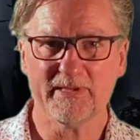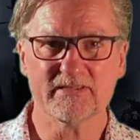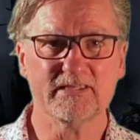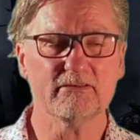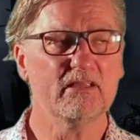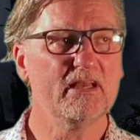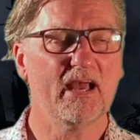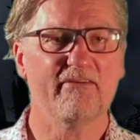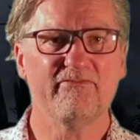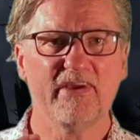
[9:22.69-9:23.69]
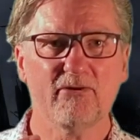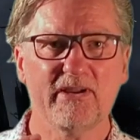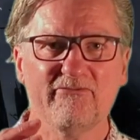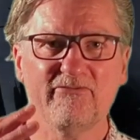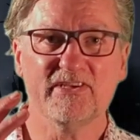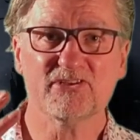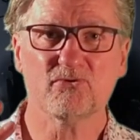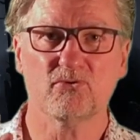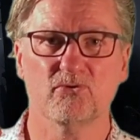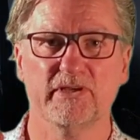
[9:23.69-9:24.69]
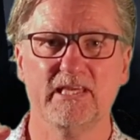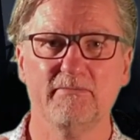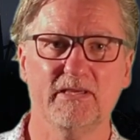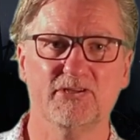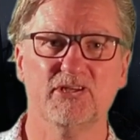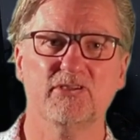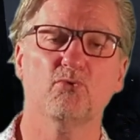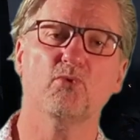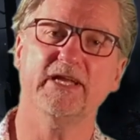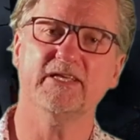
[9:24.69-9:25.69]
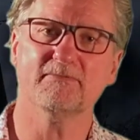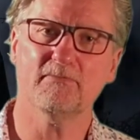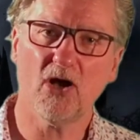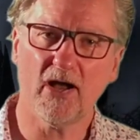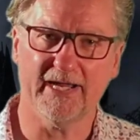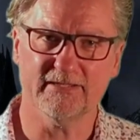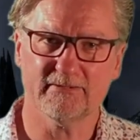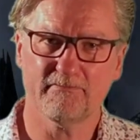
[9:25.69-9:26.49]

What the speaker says: instill a very visceral image in the reader's mind.